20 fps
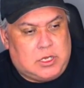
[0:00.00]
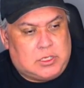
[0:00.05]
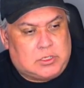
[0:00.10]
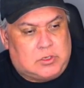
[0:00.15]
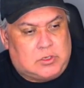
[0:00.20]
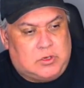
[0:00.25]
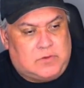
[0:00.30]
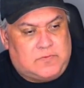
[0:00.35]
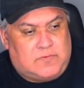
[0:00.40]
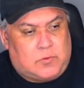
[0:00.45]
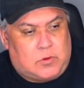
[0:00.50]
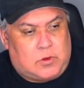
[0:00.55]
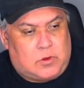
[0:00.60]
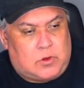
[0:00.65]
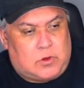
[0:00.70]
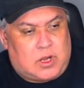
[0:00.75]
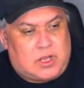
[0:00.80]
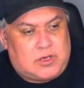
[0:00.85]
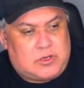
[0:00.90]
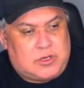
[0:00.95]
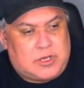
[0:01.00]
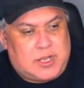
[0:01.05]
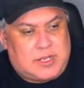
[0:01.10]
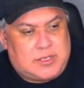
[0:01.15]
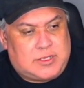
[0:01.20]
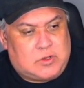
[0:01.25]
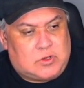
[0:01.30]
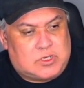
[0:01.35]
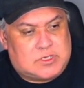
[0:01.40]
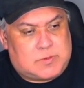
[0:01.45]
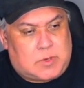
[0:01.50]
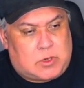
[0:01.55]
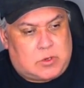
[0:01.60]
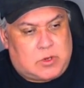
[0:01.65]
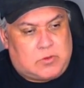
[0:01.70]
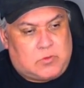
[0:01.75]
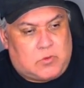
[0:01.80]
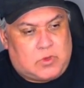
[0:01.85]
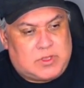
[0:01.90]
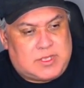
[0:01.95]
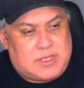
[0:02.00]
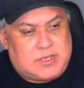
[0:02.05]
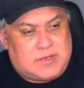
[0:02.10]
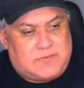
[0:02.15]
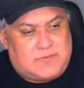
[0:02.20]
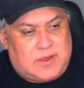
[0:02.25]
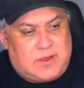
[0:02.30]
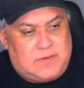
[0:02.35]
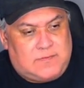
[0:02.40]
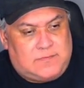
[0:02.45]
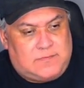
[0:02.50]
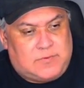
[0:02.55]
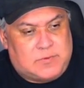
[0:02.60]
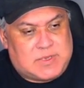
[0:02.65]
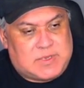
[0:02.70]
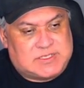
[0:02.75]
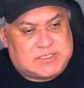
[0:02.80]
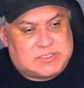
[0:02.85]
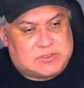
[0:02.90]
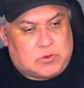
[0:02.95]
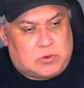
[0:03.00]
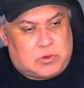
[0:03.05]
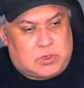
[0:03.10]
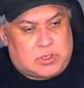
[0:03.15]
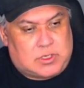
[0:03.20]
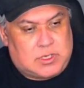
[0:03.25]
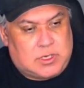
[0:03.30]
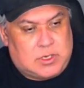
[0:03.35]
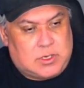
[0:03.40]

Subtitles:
good for 190 horsepower and 195 foot-pounds of torque.